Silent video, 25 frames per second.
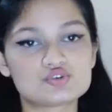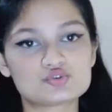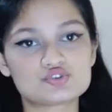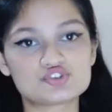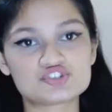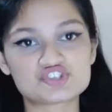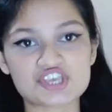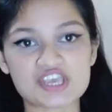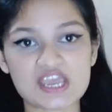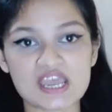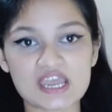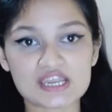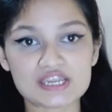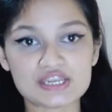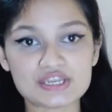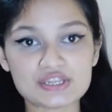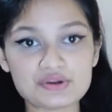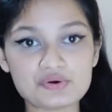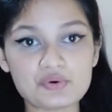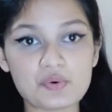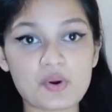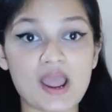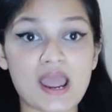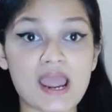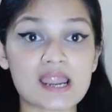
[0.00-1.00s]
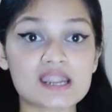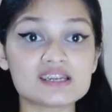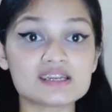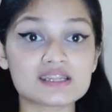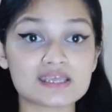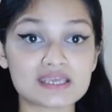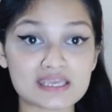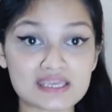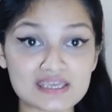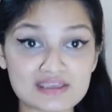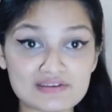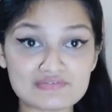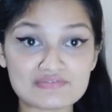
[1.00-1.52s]
to JNU and
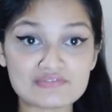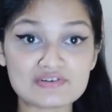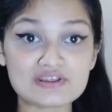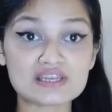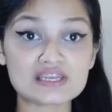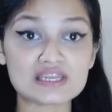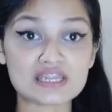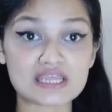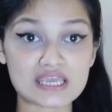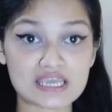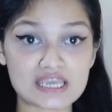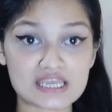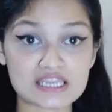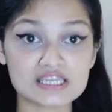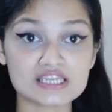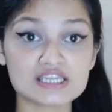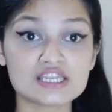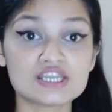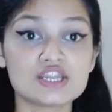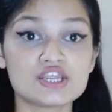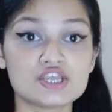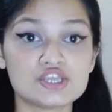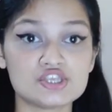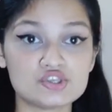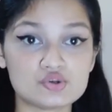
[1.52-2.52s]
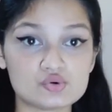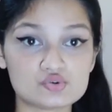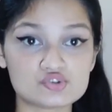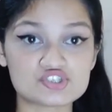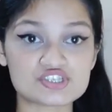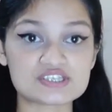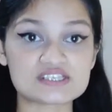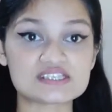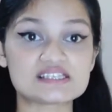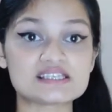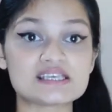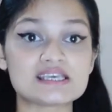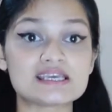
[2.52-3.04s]
even in
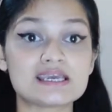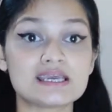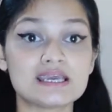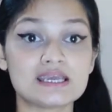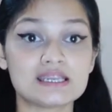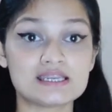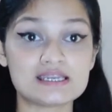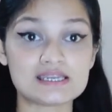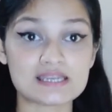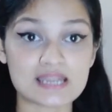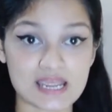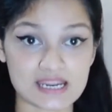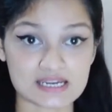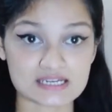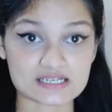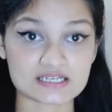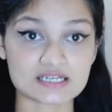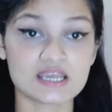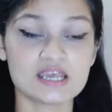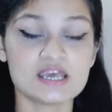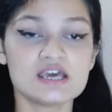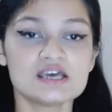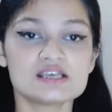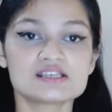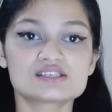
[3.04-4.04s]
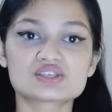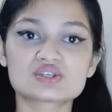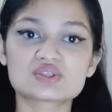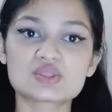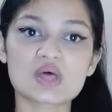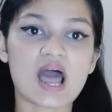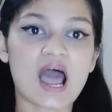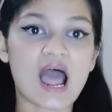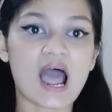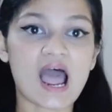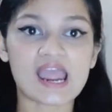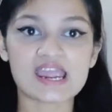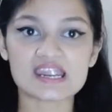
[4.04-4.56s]
UGC net. So
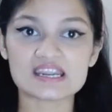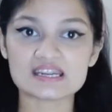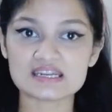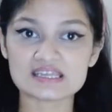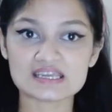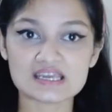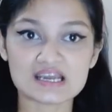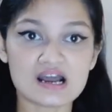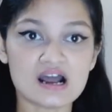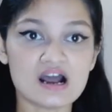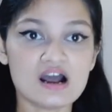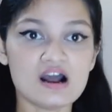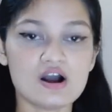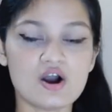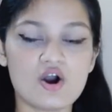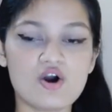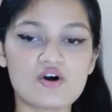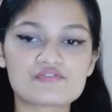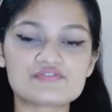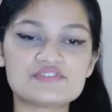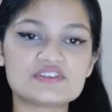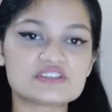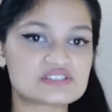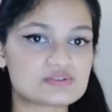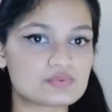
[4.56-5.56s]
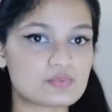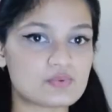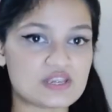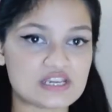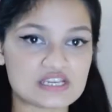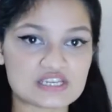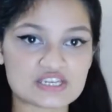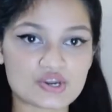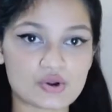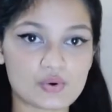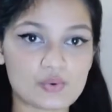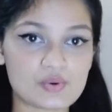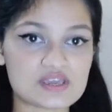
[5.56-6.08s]
the idea of this
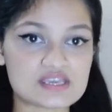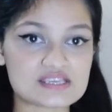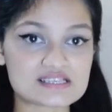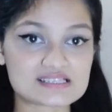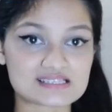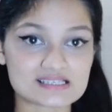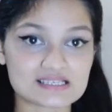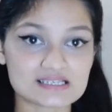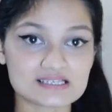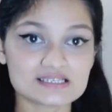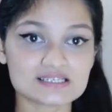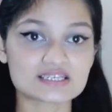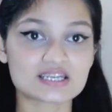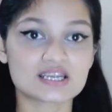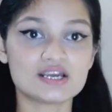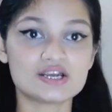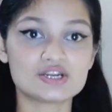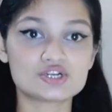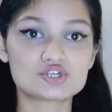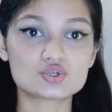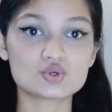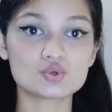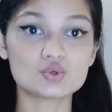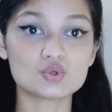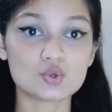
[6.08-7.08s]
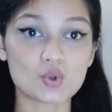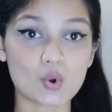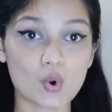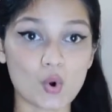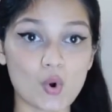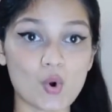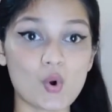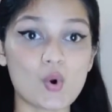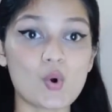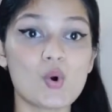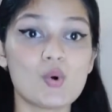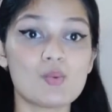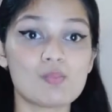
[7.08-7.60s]
video isn't to
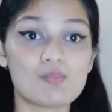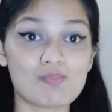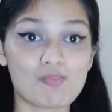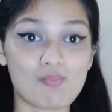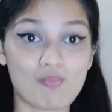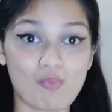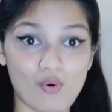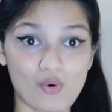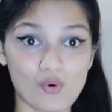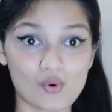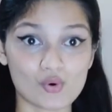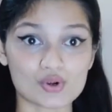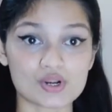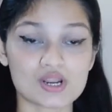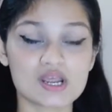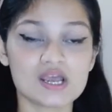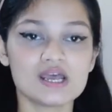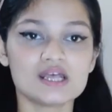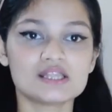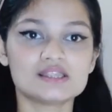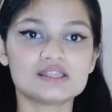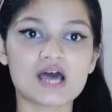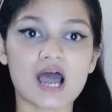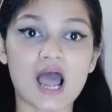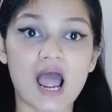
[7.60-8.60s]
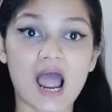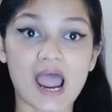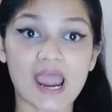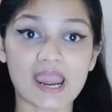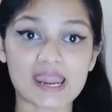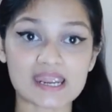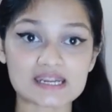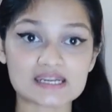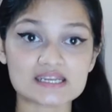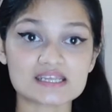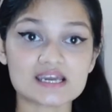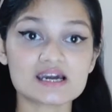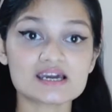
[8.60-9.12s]
know more. The
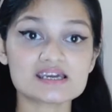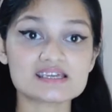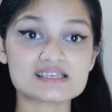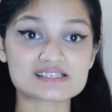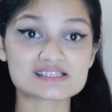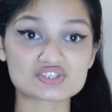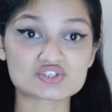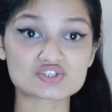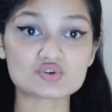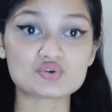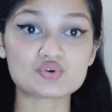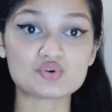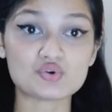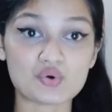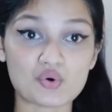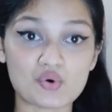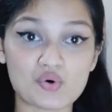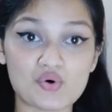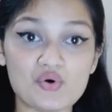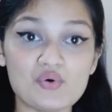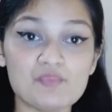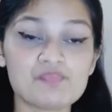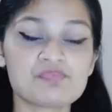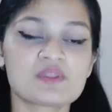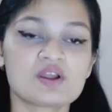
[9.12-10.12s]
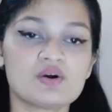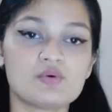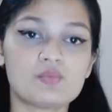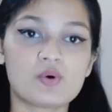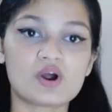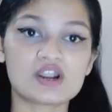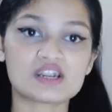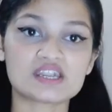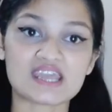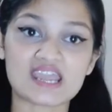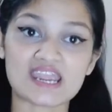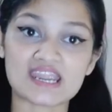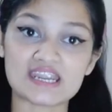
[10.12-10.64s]
idea is to know
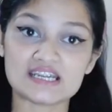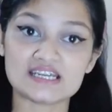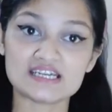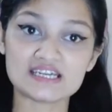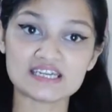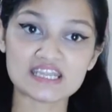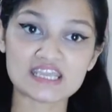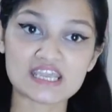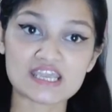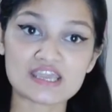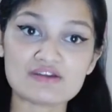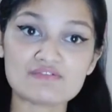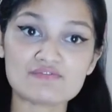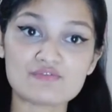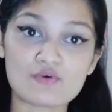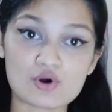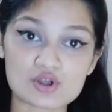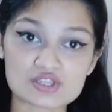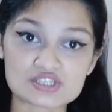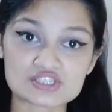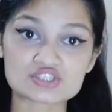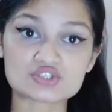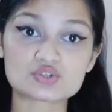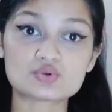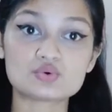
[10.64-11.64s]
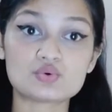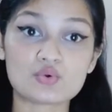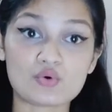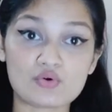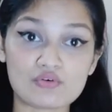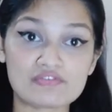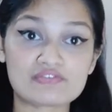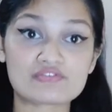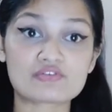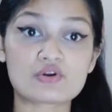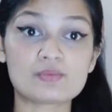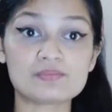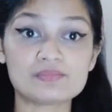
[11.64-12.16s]
what NTA wants to know
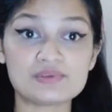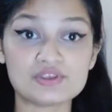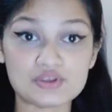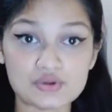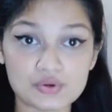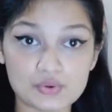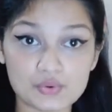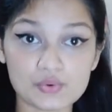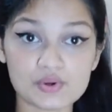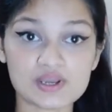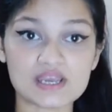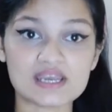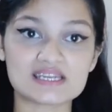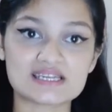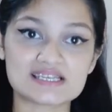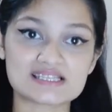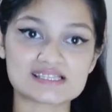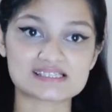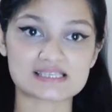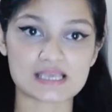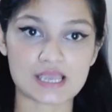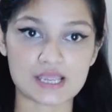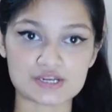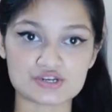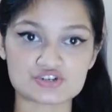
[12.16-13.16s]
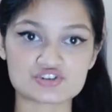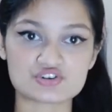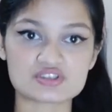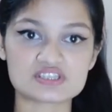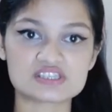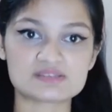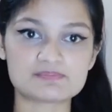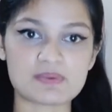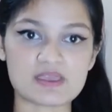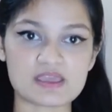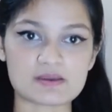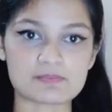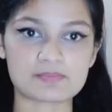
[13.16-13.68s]
from you in its
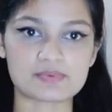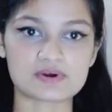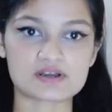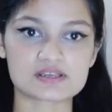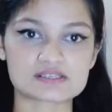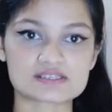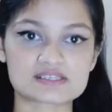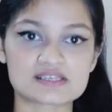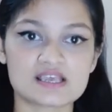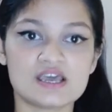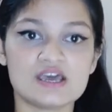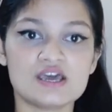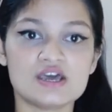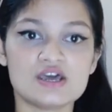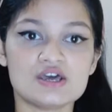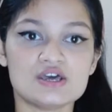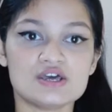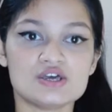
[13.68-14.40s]
entrance papers.